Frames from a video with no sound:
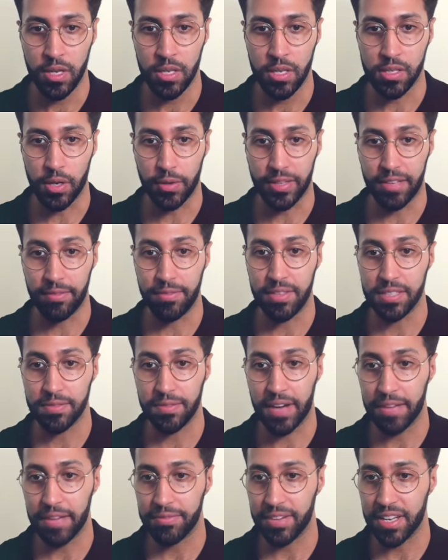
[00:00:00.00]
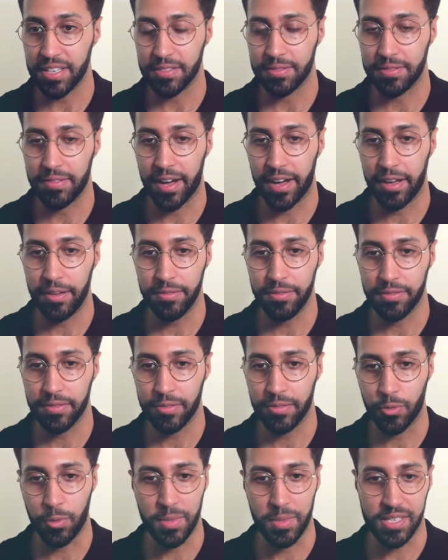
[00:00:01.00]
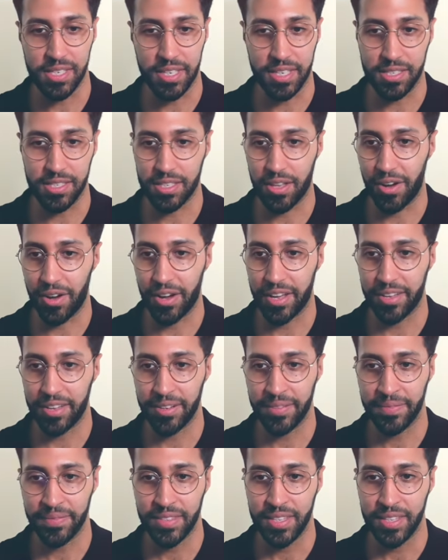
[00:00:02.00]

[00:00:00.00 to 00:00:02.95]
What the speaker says: So I'd give this 5 out of 5. We're missing a star here.